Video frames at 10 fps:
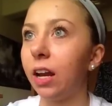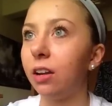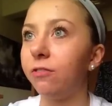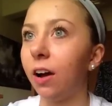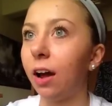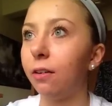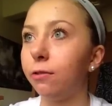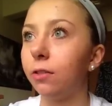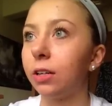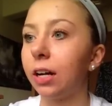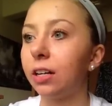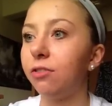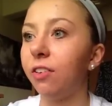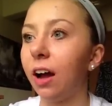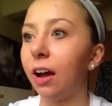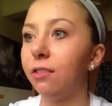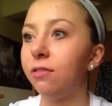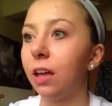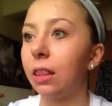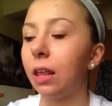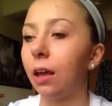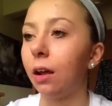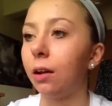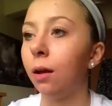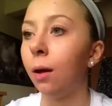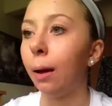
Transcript: 85, 95, and then